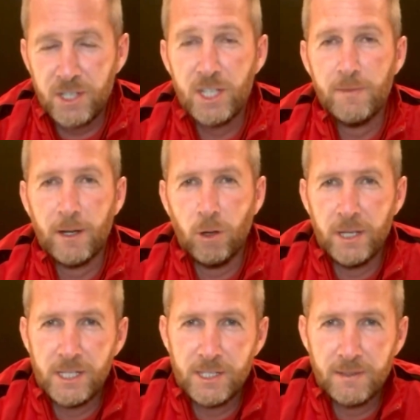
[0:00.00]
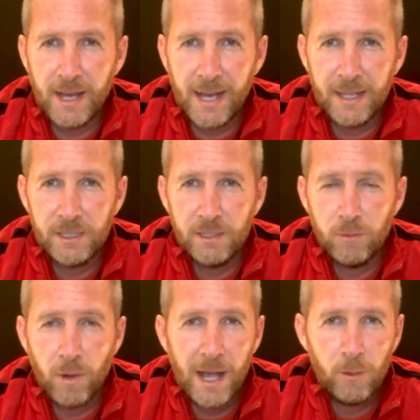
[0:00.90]
This is Manolis, and
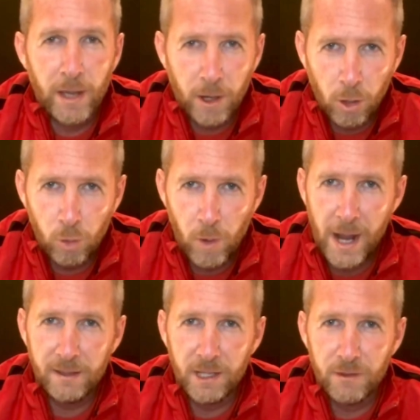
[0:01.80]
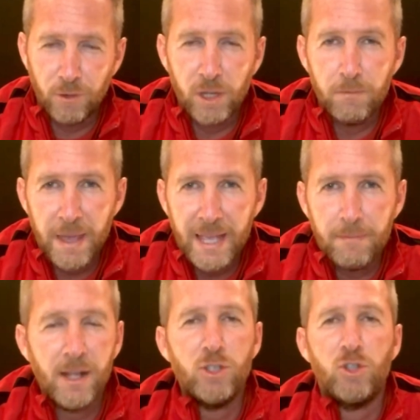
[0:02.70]
while we are all waiting for the big
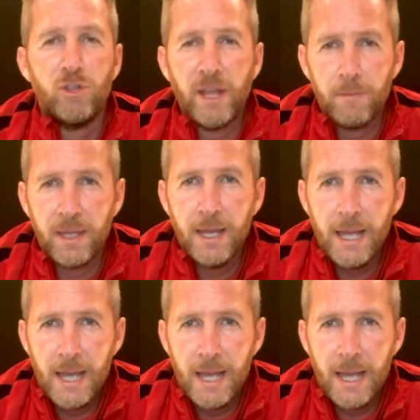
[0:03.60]
Manchester derby,